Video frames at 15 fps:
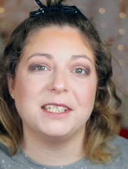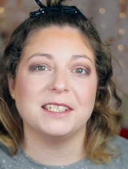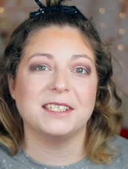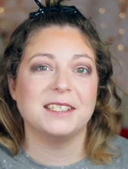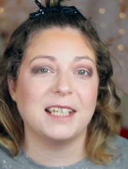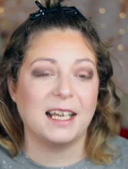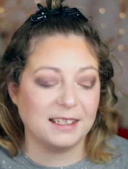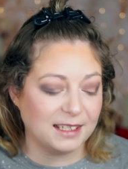
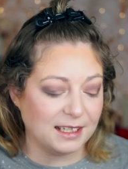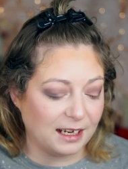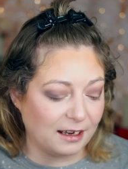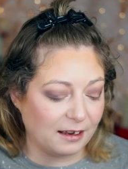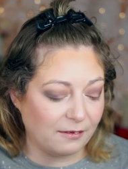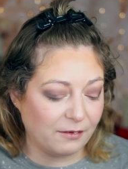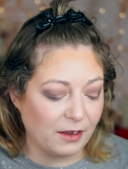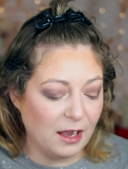as
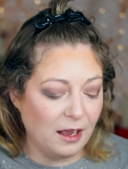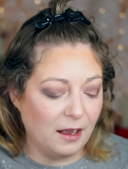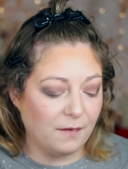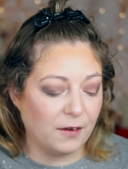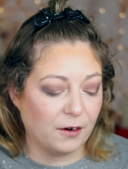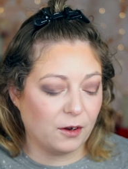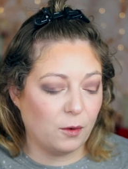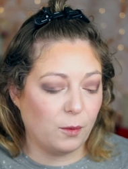sensitive.
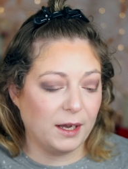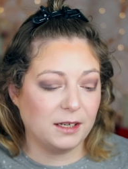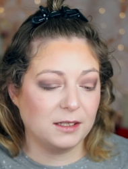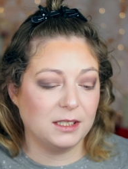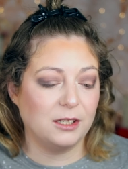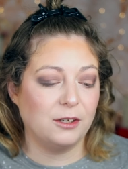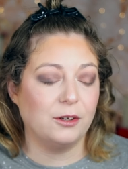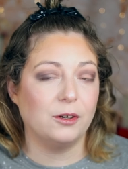They're quick
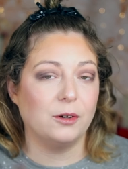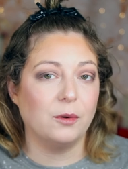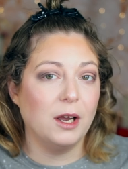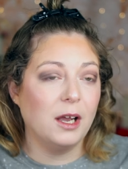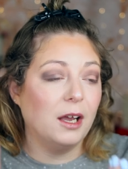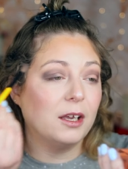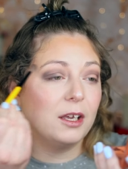to,